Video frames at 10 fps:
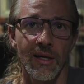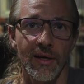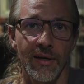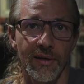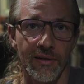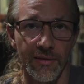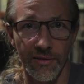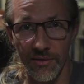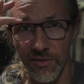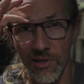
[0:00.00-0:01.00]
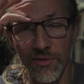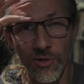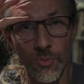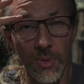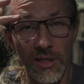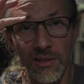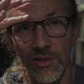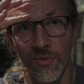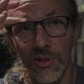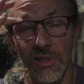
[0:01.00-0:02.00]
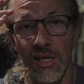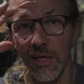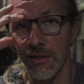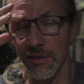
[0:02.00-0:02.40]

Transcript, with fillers: uh, a silver-plated Wattgate.